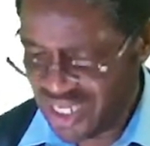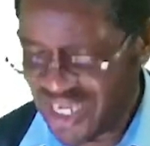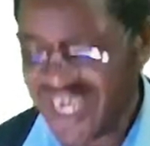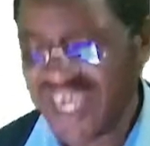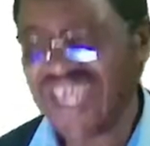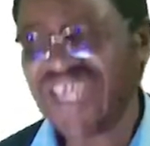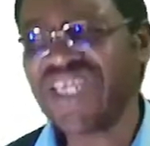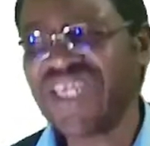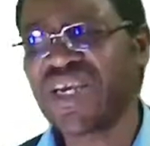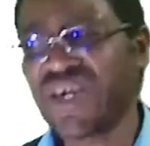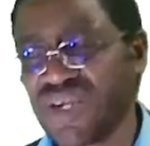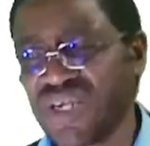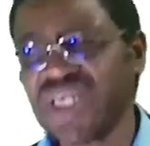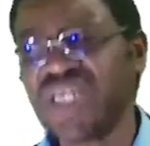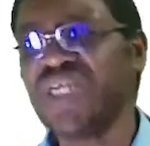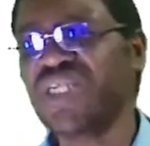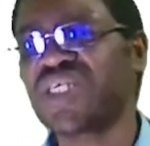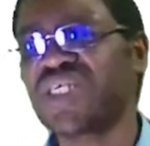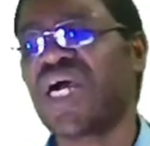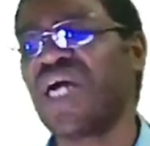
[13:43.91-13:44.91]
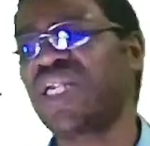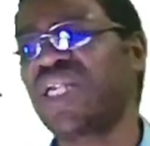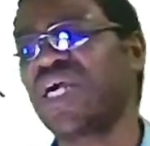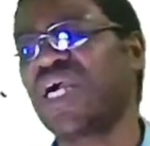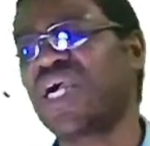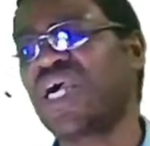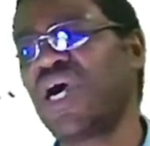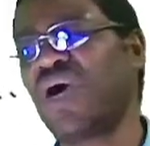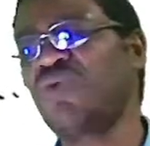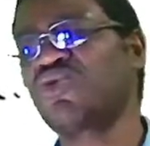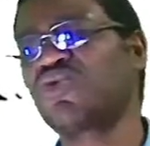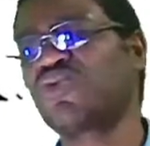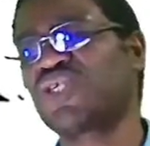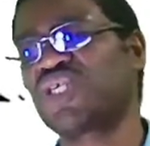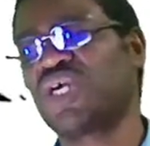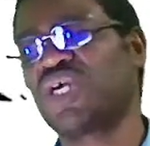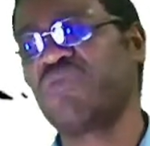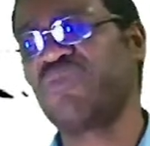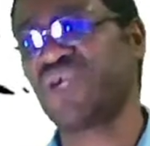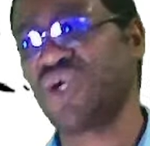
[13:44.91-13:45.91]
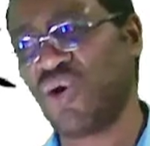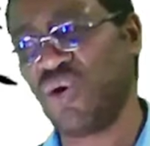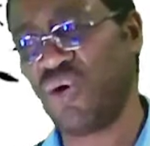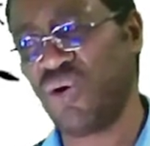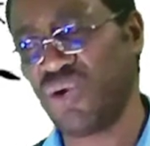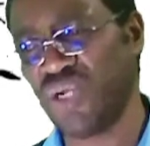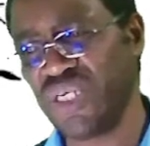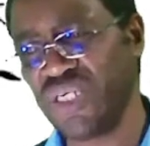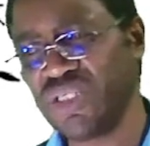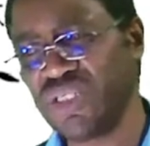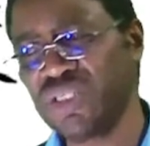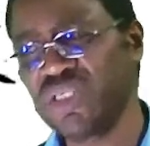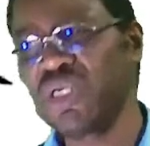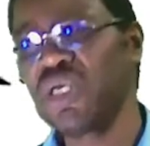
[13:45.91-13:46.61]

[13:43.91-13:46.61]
and credit an account we shall be calling